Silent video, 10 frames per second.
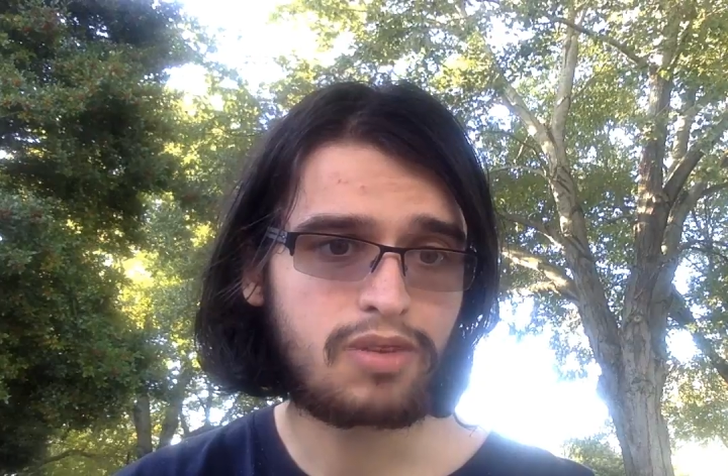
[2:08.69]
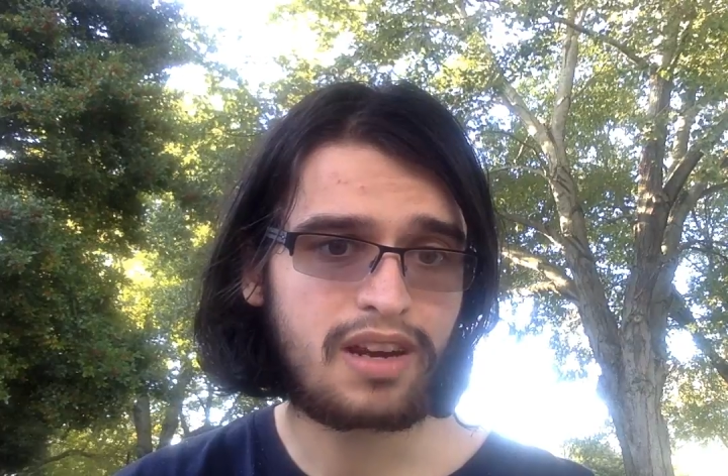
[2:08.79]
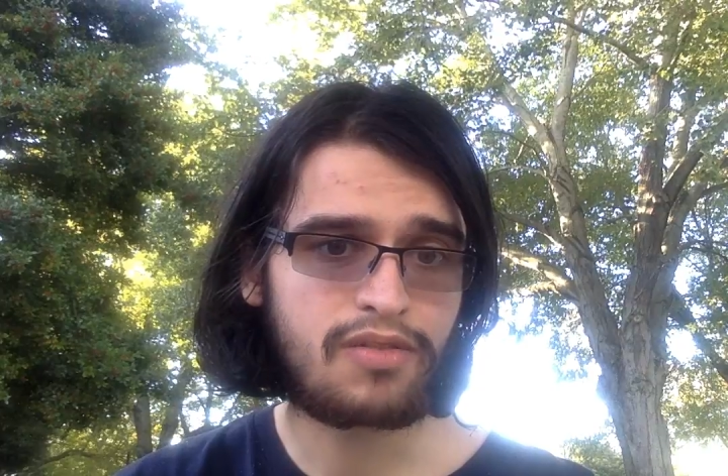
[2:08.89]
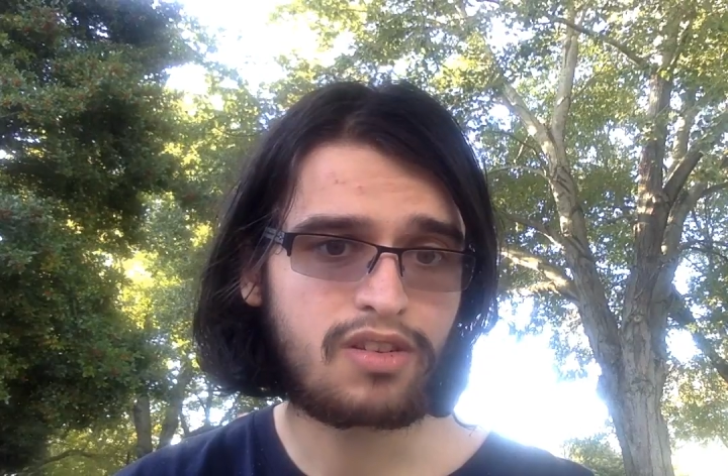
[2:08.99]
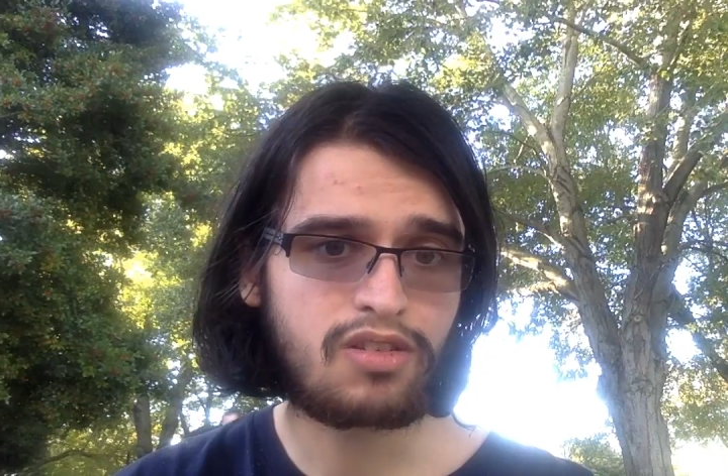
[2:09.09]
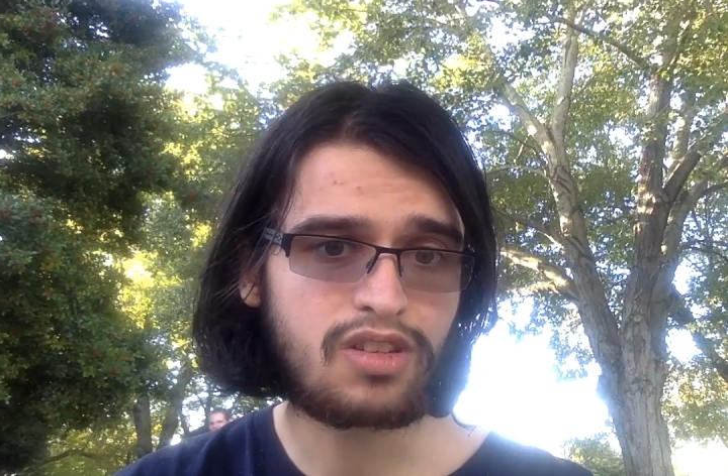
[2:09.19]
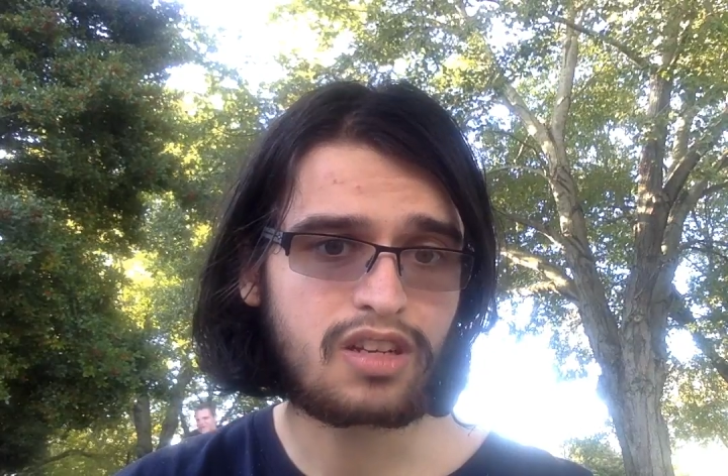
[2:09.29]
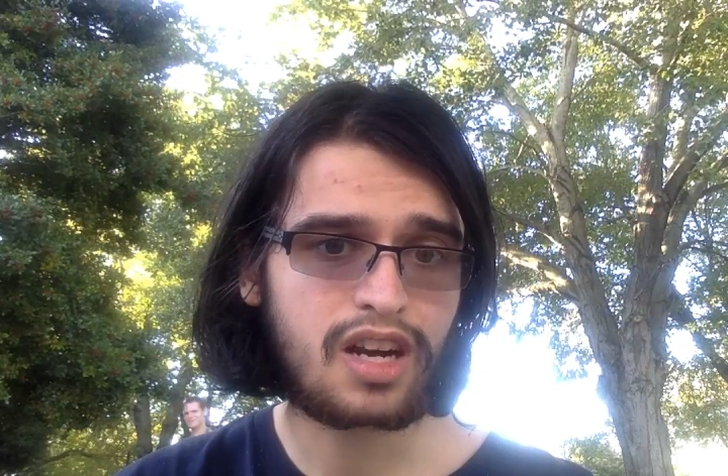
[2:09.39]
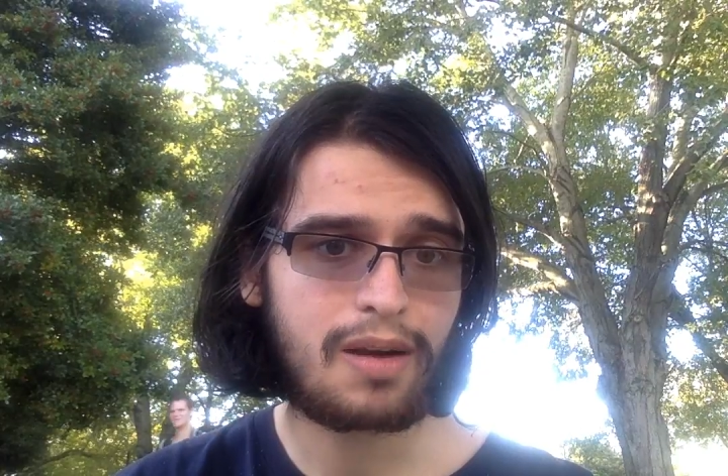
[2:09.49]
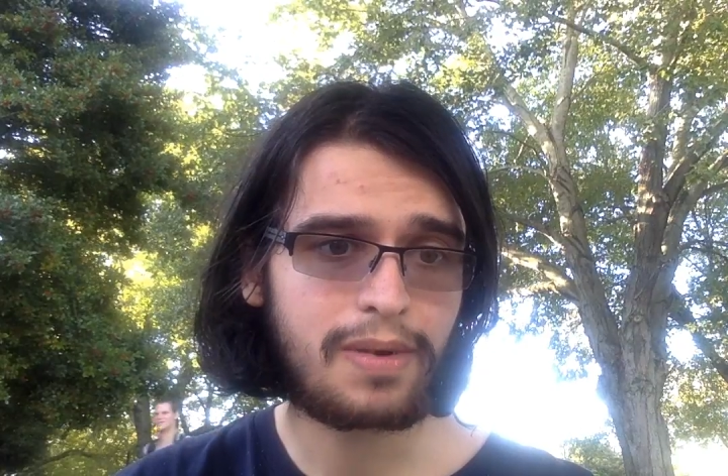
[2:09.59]
way of
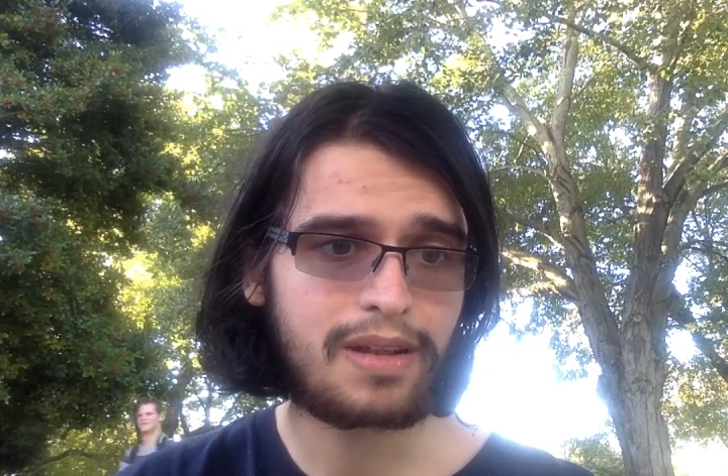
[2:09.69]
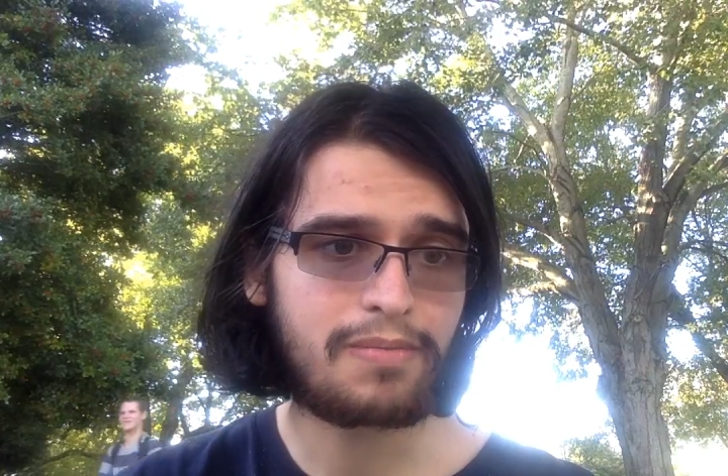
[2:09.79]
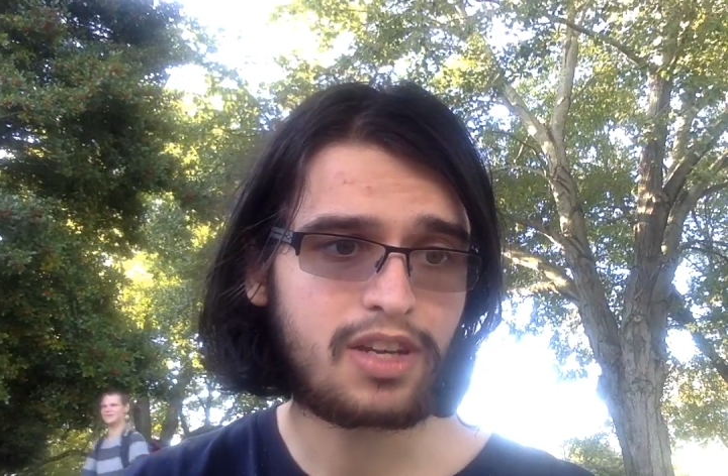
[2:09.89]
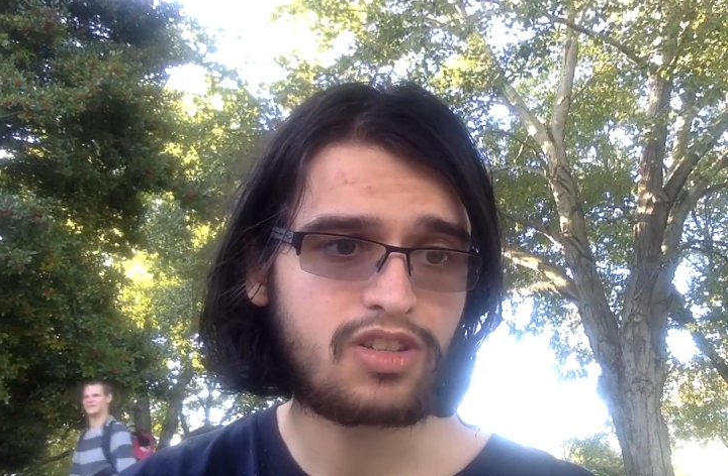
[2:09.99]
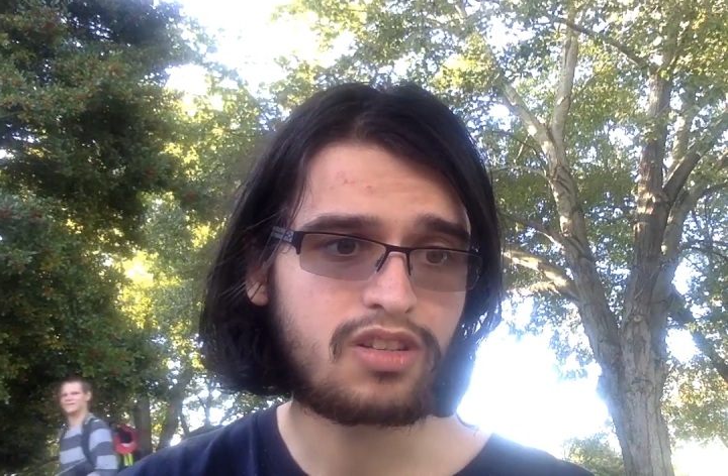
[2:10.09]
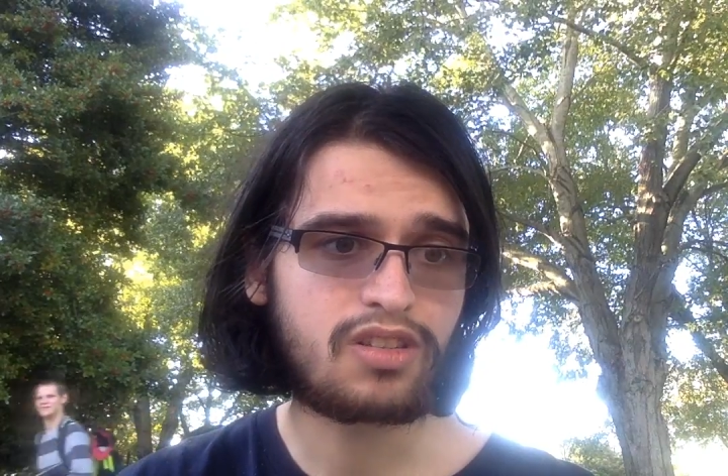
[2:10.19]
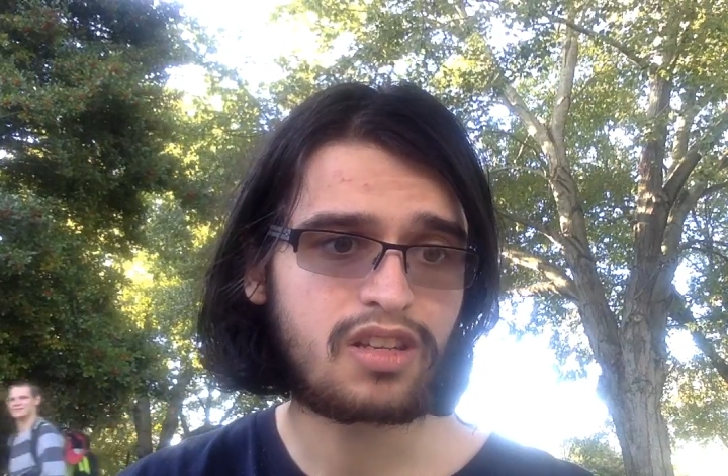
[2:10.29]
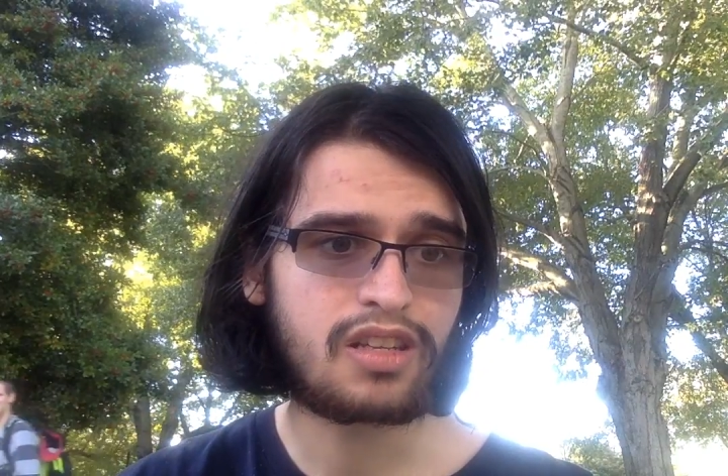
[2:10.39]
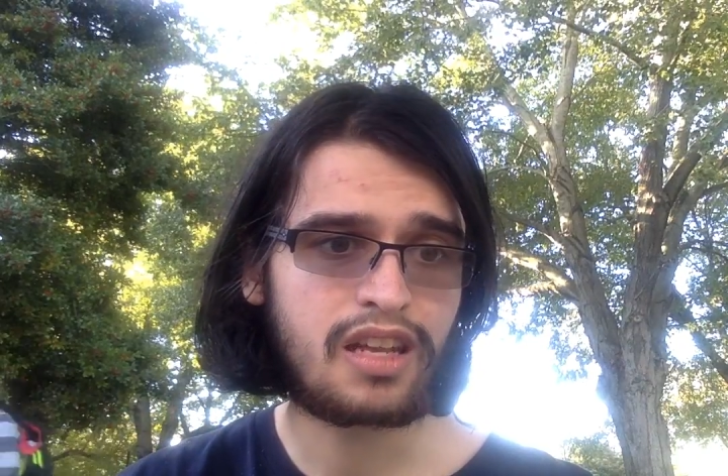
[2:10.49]
reducing carbon emissions